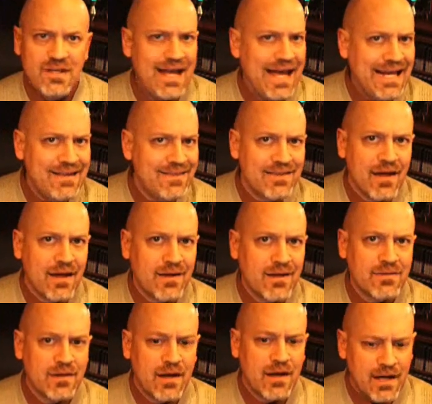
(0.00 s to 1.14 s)

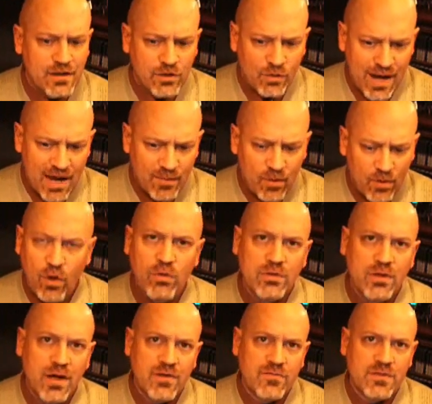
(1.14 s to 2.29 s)
anything that I could grab
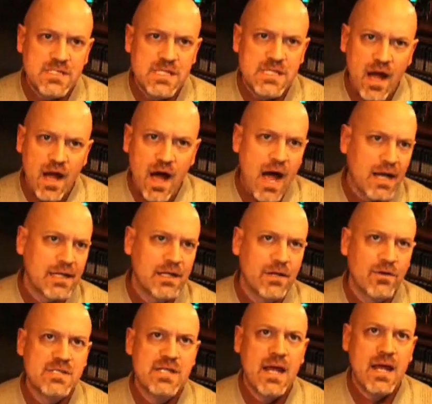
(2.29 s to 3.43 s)
hold of and say,
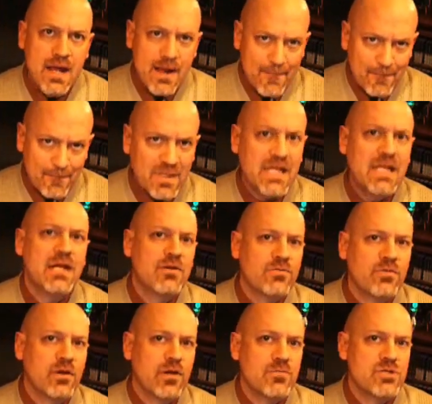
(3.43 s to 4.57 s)
here is a
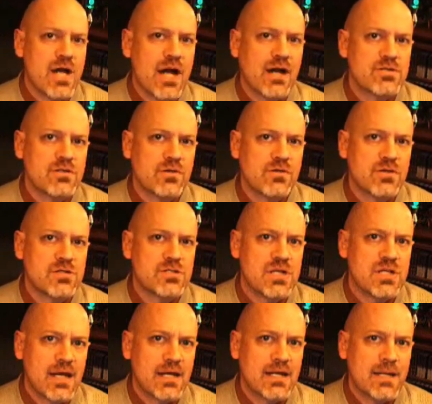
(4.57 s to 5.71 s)
meaningful objection to
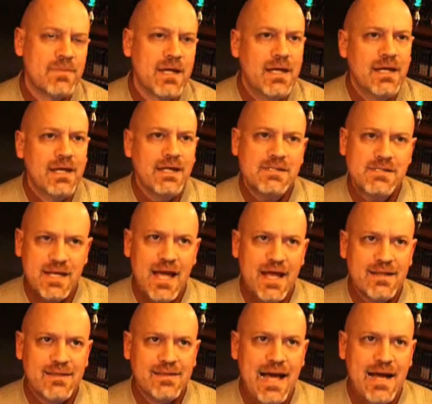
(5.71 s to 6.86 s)
Christianity.
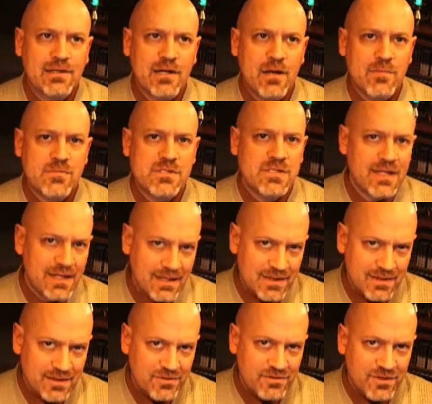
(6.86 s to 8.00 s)
Instead, that comes in
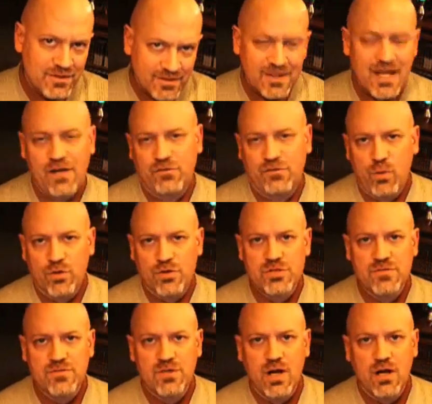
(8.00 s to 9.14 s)
this next
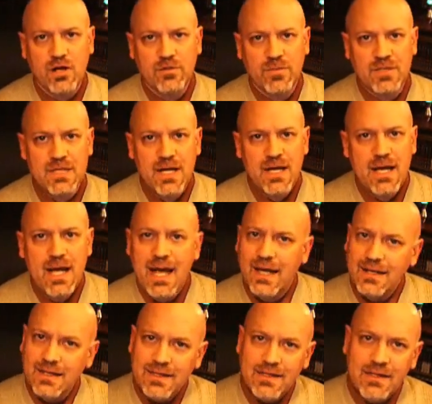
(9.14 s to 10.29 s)
portion of the argument.
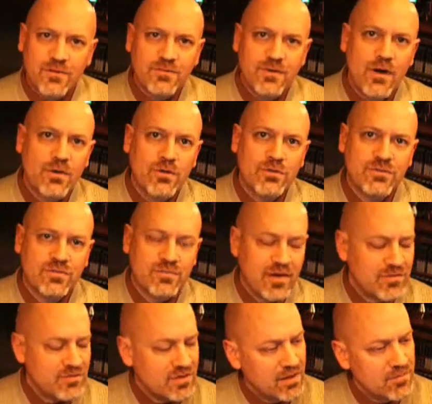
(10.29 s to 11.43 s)
And here, folks,
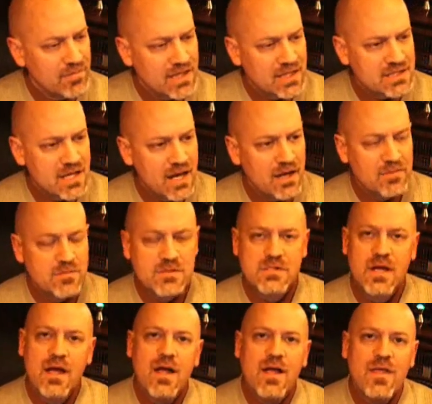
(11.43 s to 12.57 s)
I've said it many
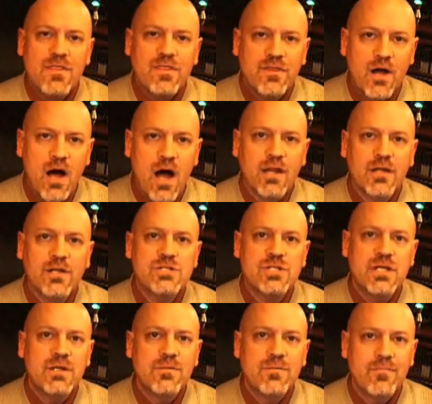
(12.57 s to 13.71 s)
times,
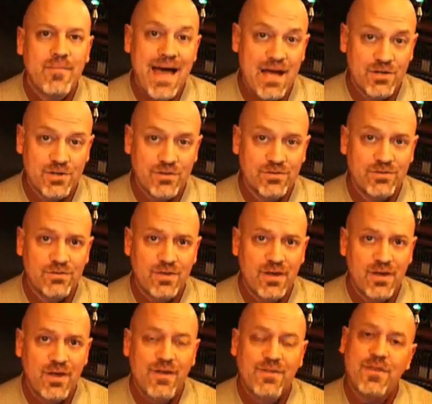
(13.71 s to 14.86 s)
theology matters.
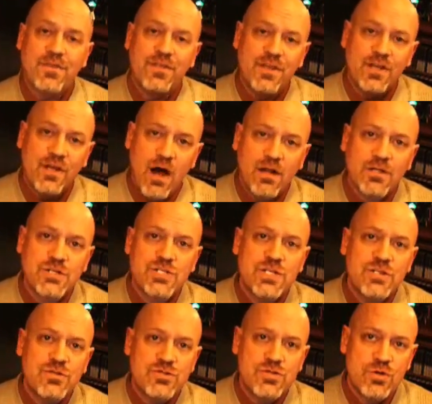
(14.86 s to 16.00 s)
The theology
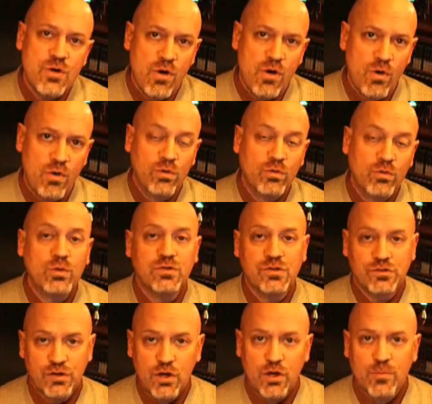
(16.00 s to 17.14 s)
that you hold will
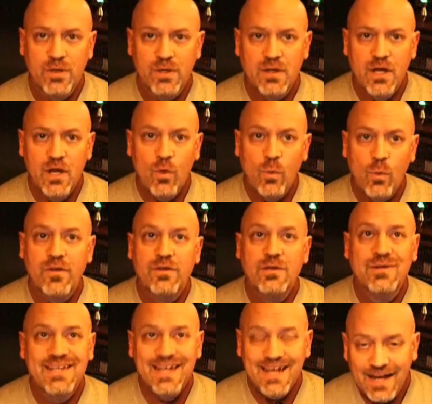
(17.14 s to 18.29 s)
determine whether
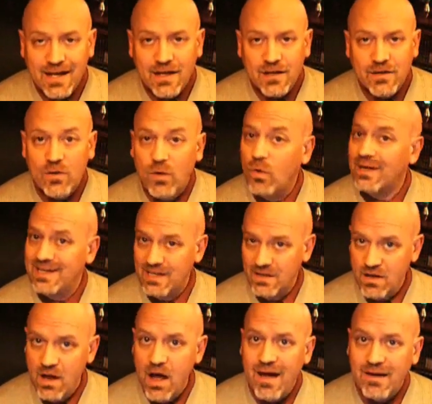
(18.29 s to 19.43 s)
you can or
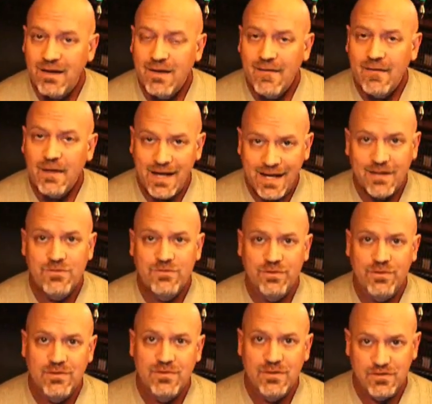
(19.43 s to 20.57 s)
cannot
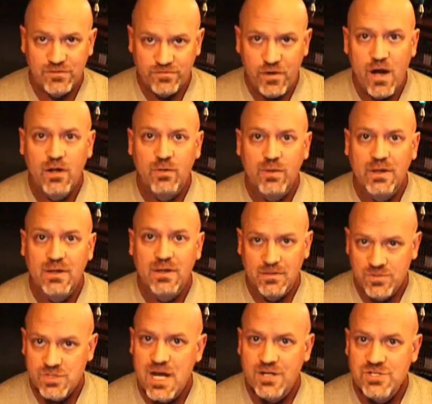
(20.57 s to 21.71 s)
answer this following
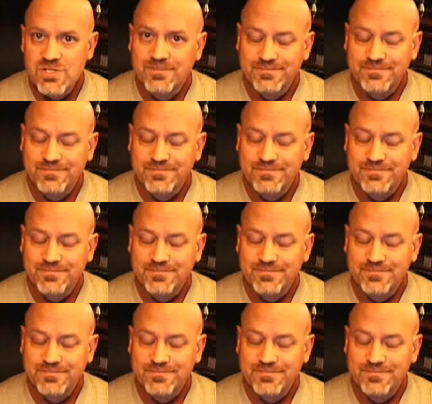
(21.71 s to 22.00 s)
objection.